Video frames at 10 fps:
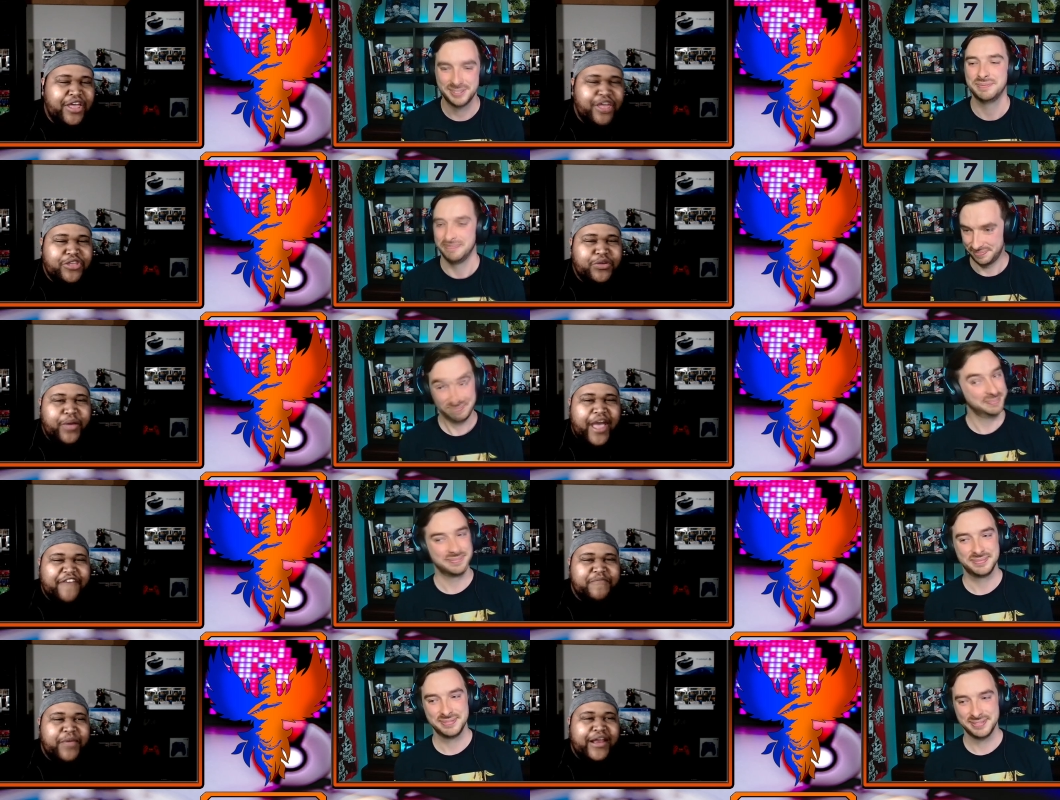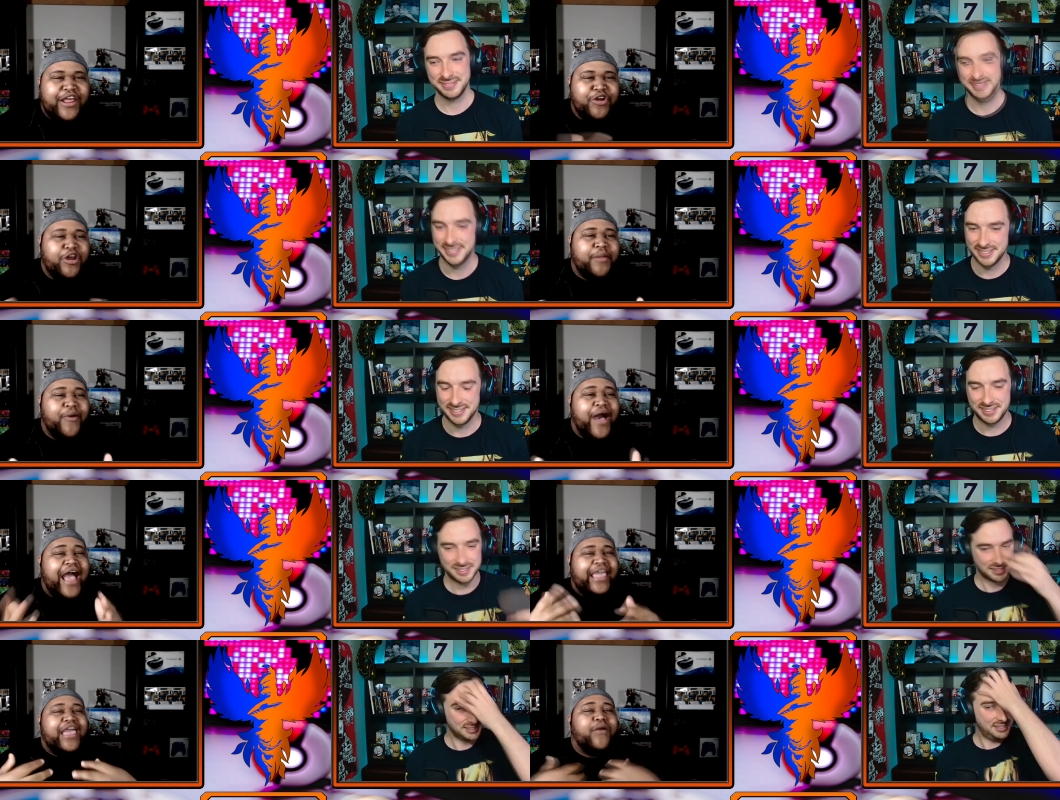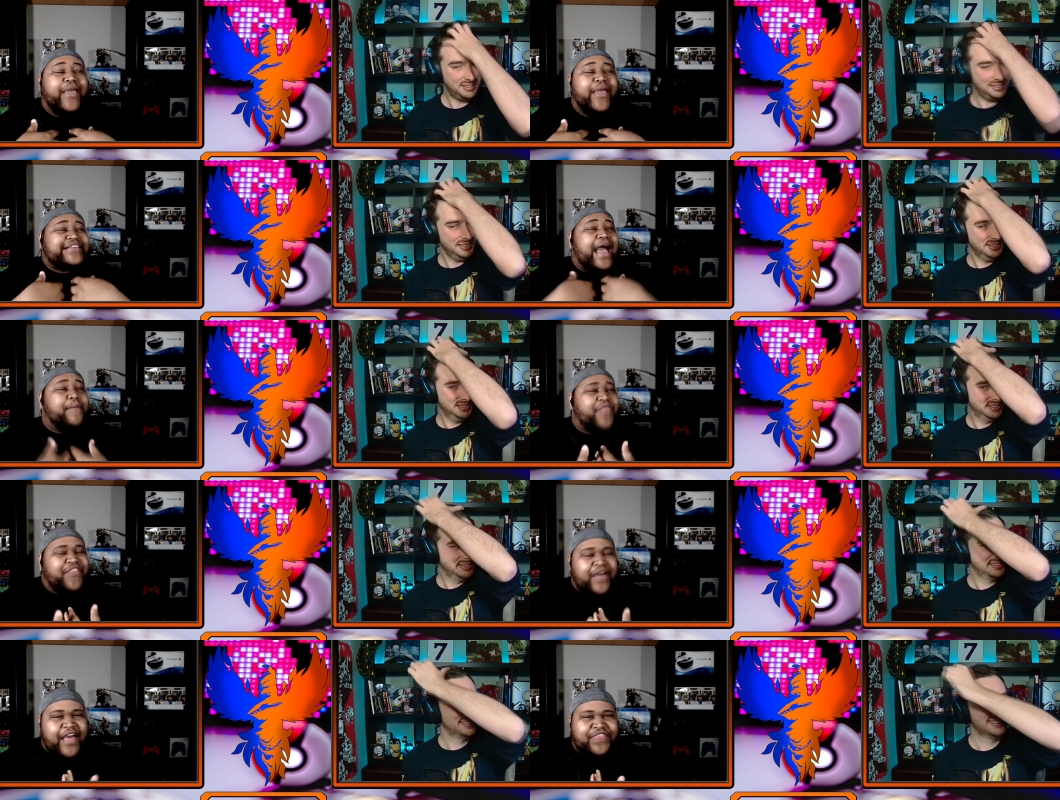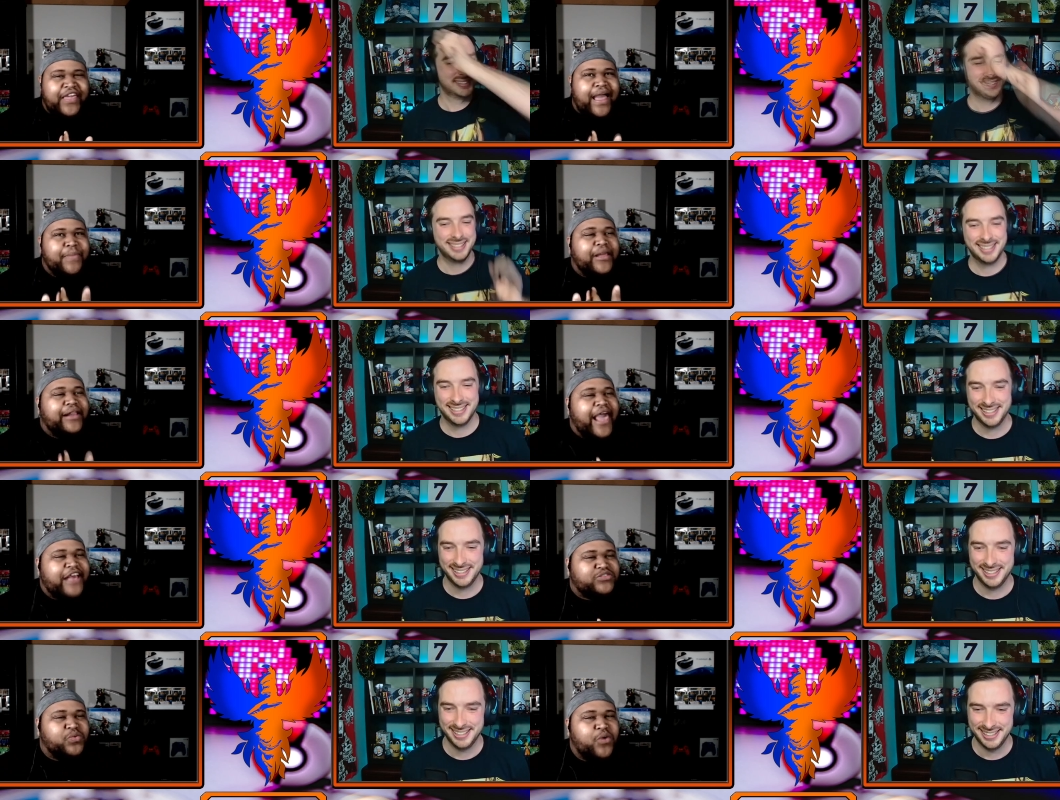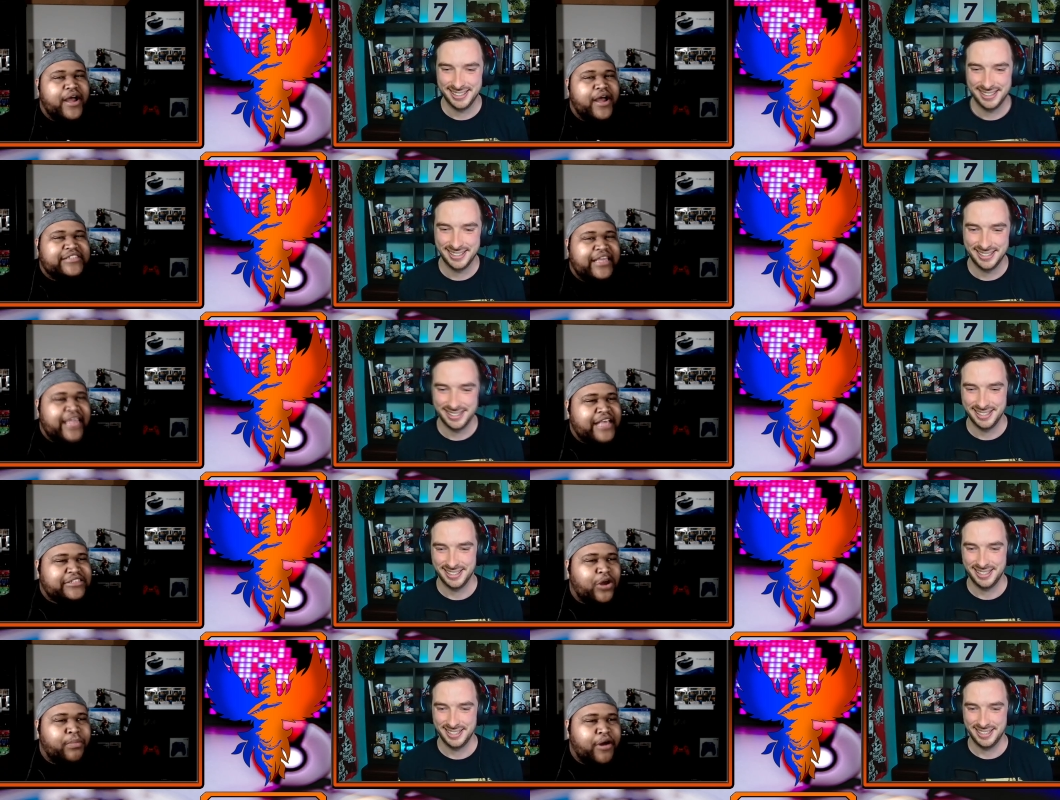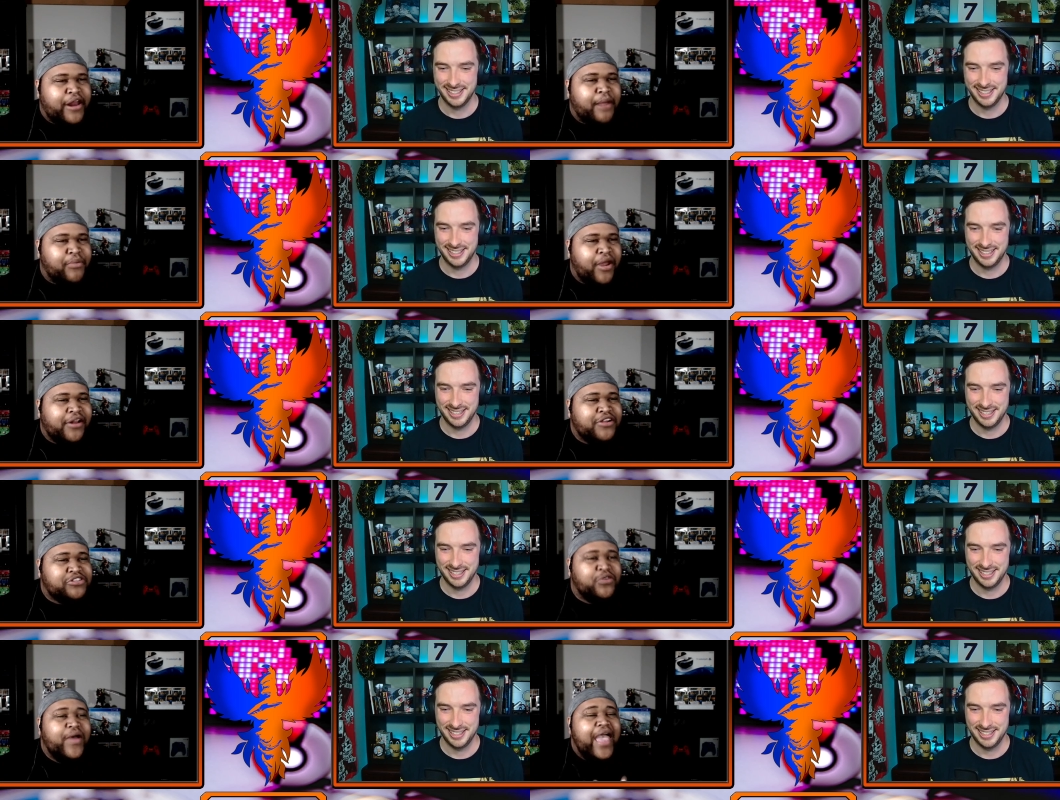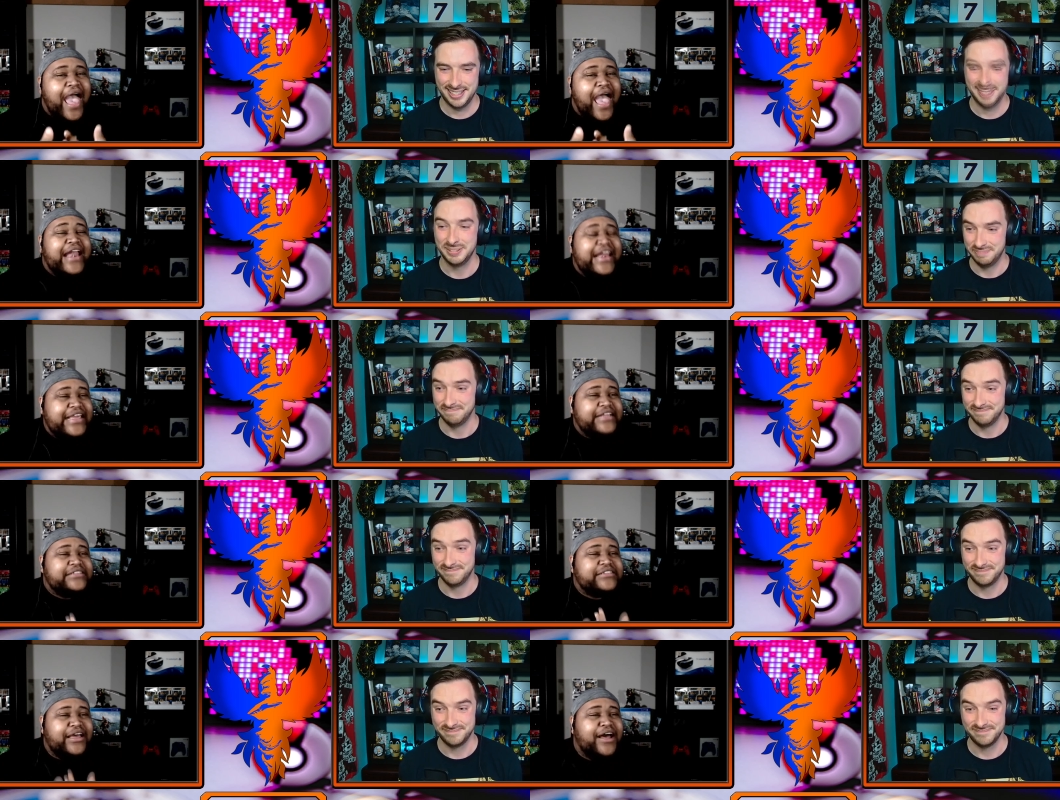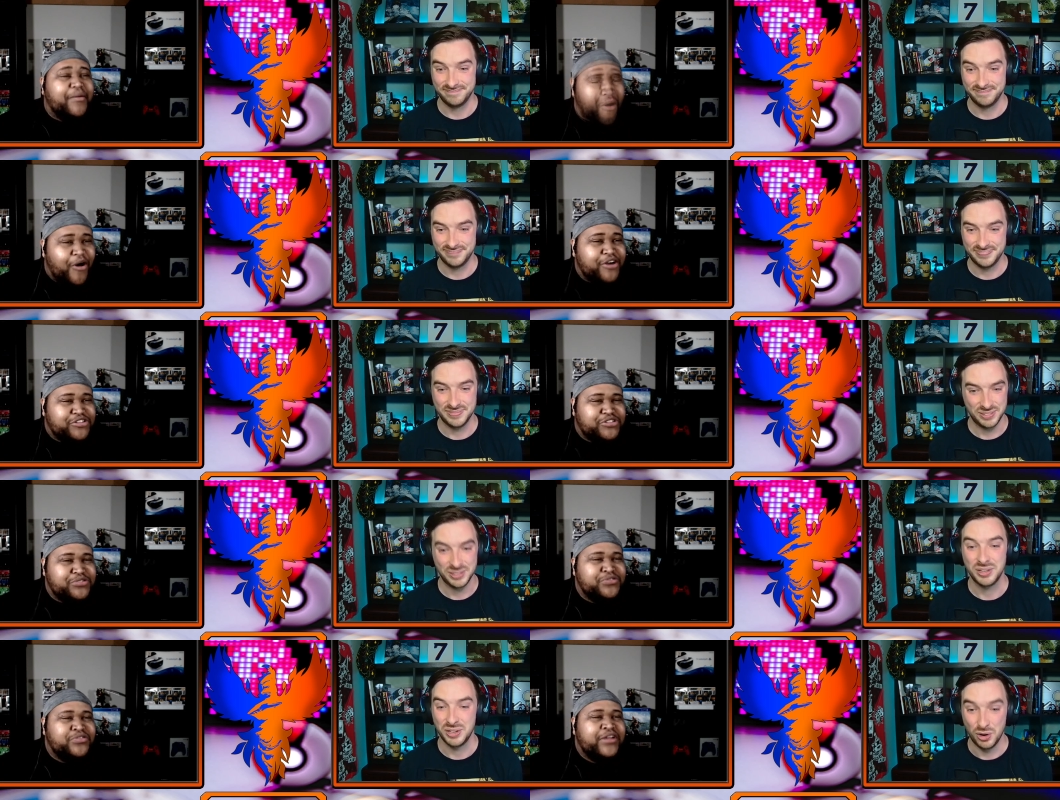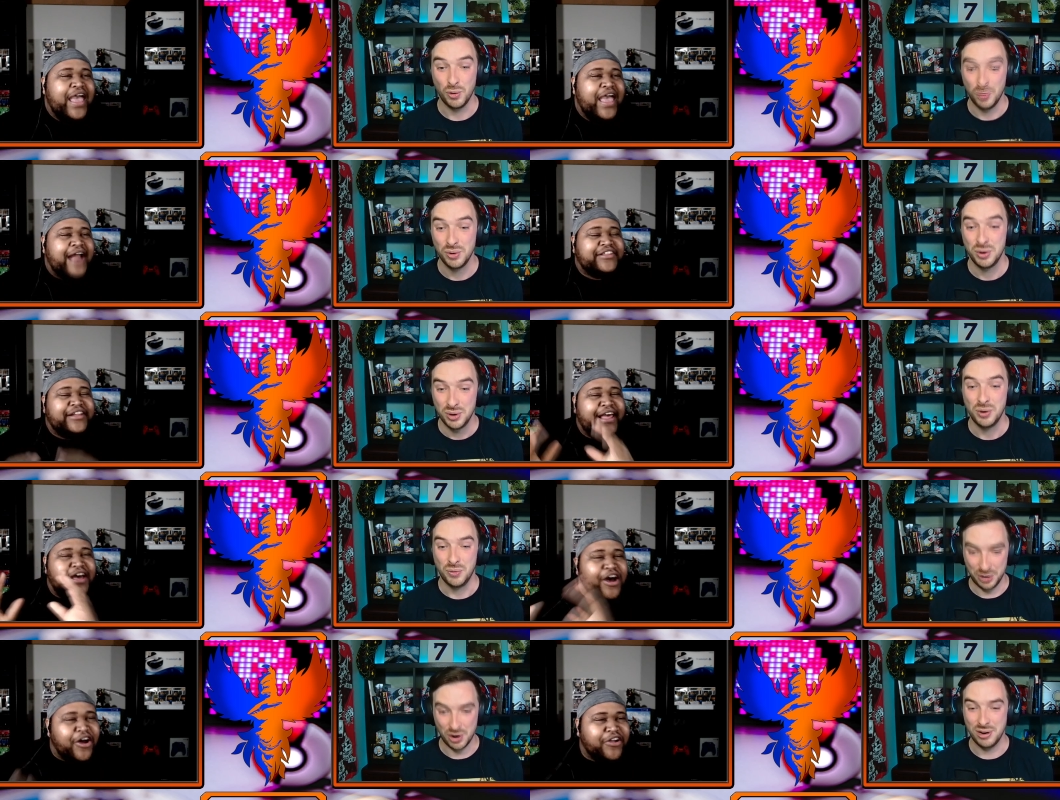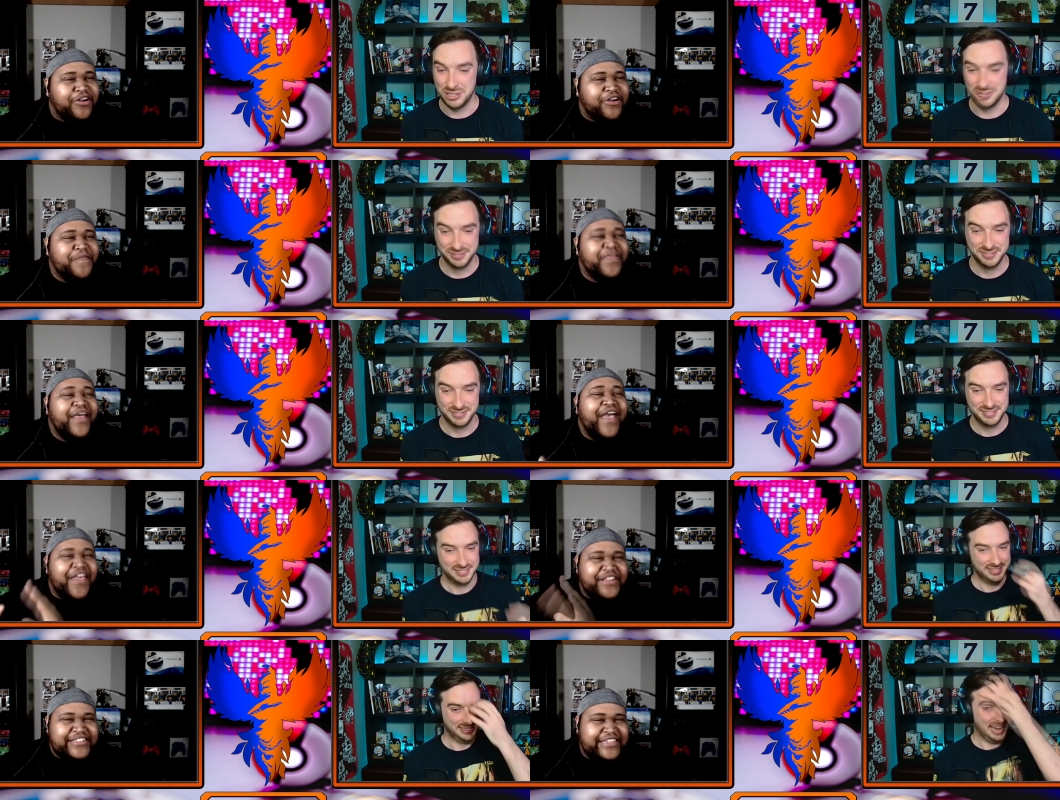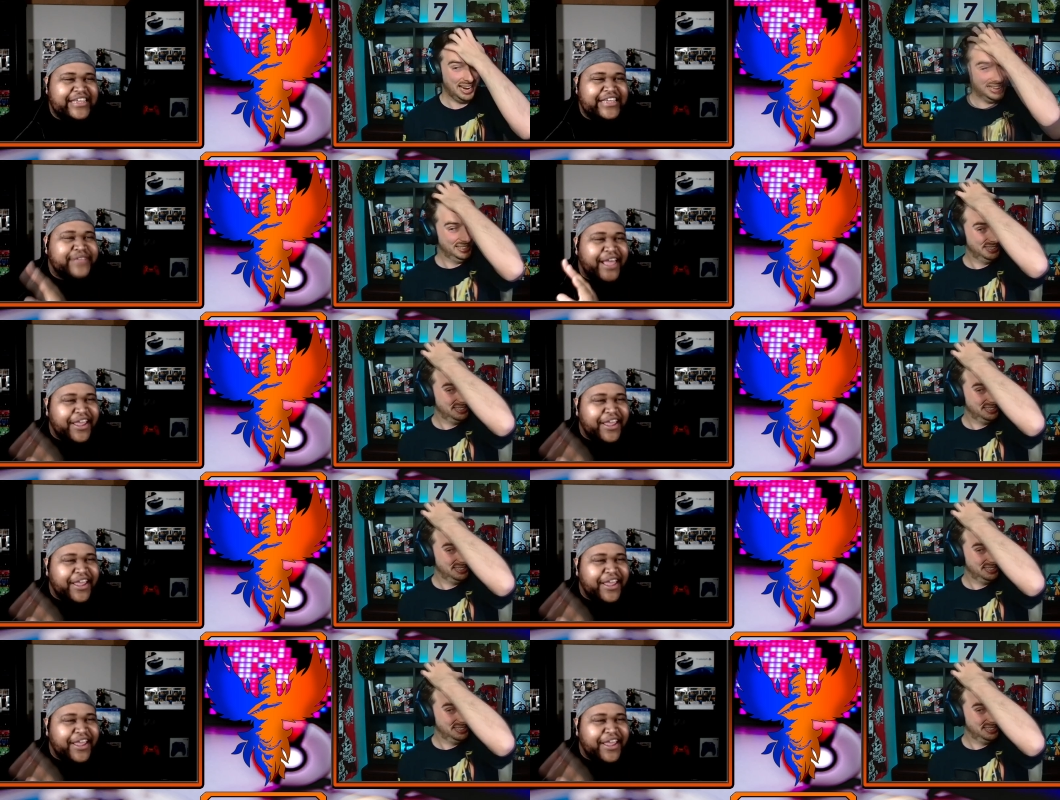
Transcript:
Speaker 1: You have been incredible. I can't wait because I'm I think I think I'm the last one to guest on Burnout Brighter. So I need to come on soon. I need to let Hugger and the team yeah. take